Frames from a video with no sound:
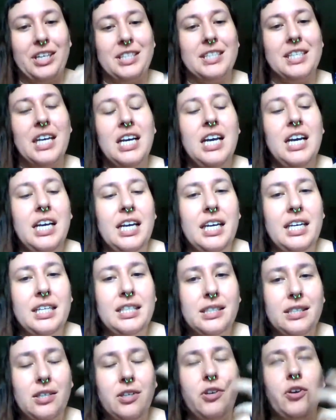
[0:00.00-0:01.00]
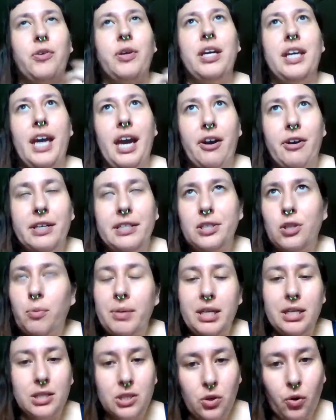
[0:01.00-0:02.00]
He's, he's, you know, he carries so
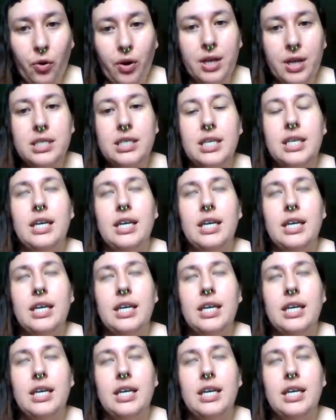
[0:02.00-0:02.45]
many stories.